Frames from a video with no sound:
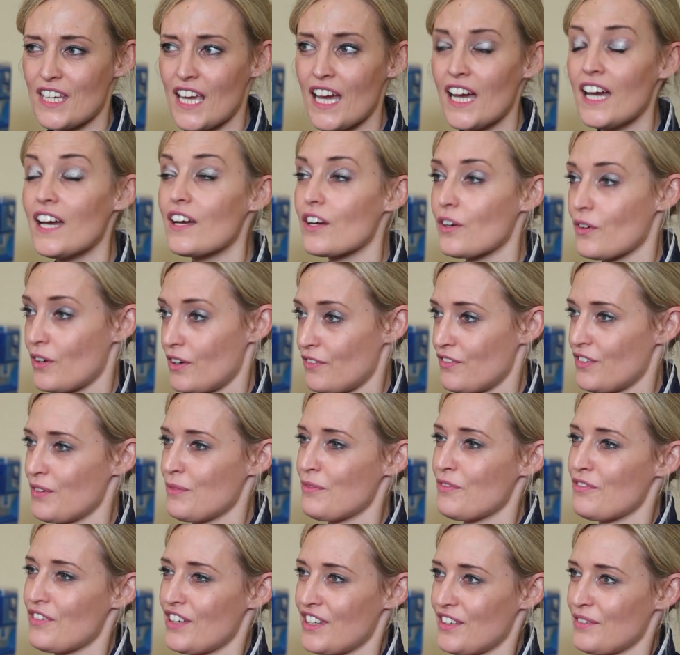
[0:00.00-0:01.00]
or if you're
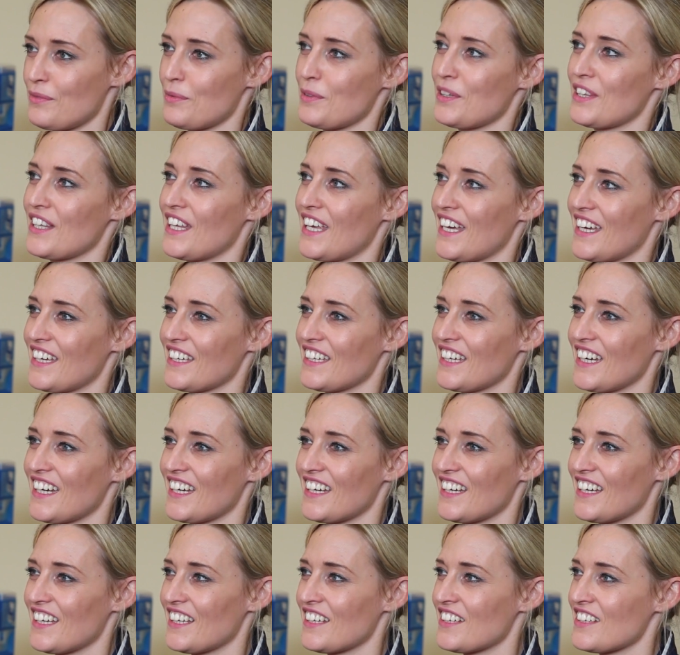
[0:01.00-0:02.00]
allergic to penicillin,
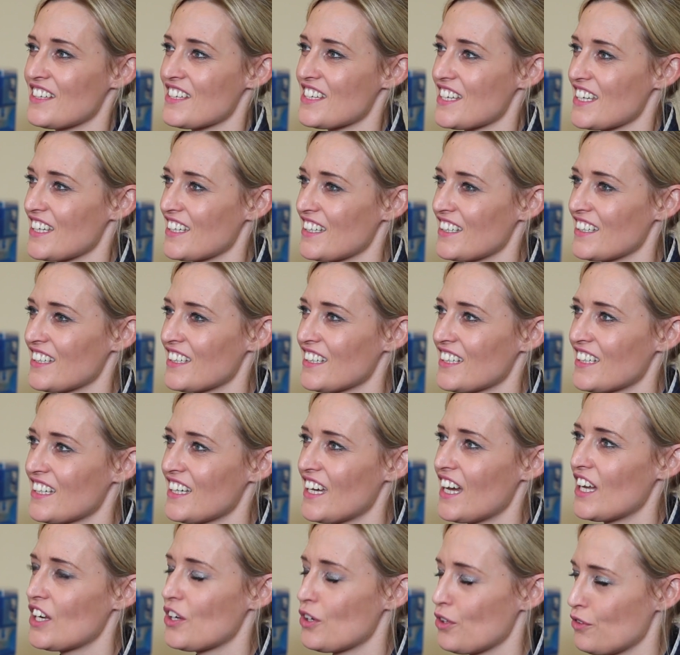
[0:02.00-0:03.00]
another
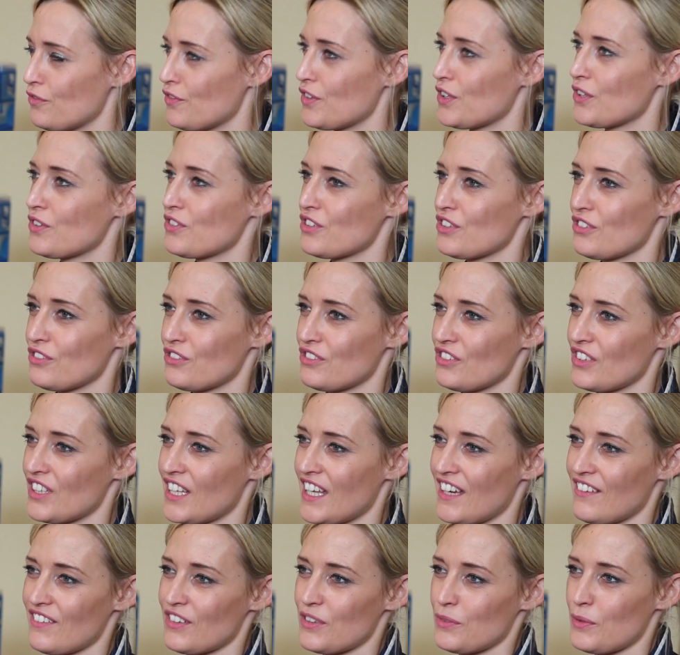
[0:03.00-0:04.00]
antibiotic called
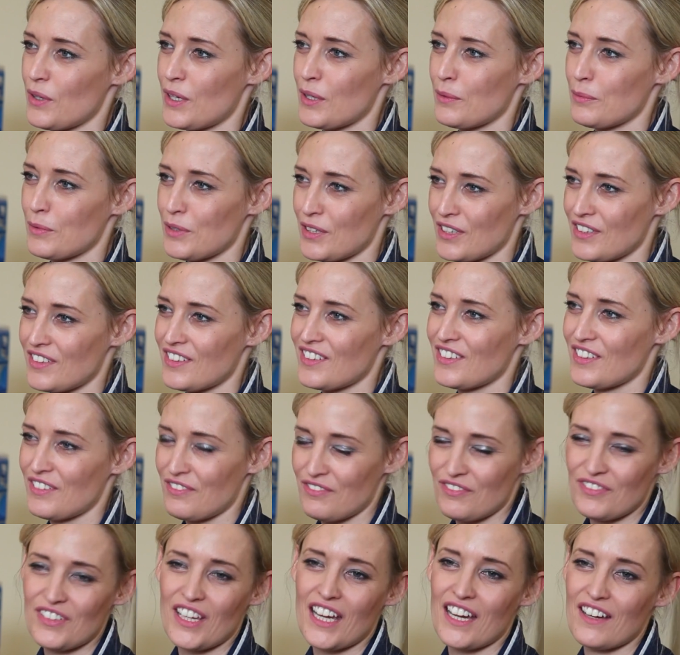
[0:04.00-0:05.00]
clarithromycin or something
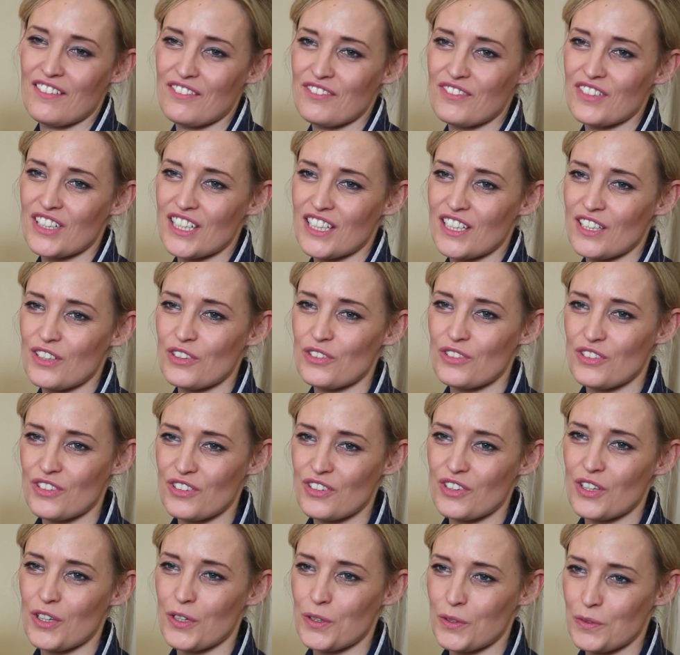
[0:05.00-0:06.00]
similar to that.
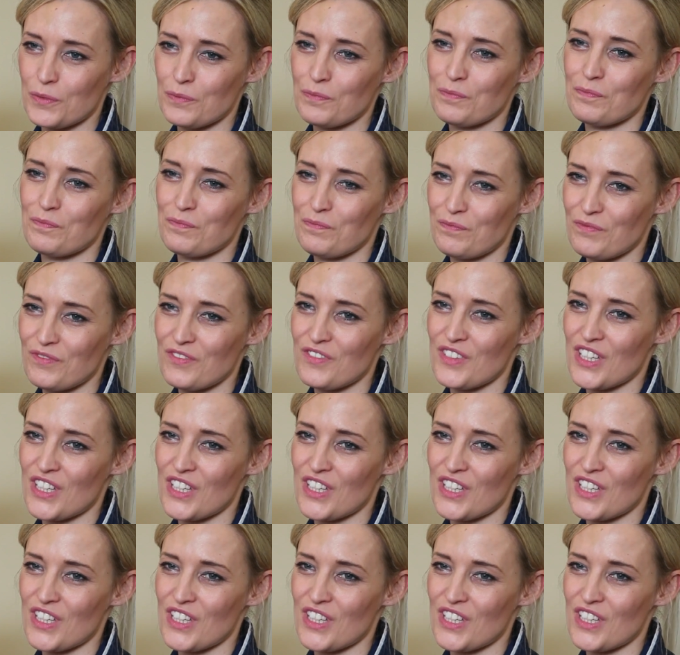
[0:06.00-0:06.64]
So,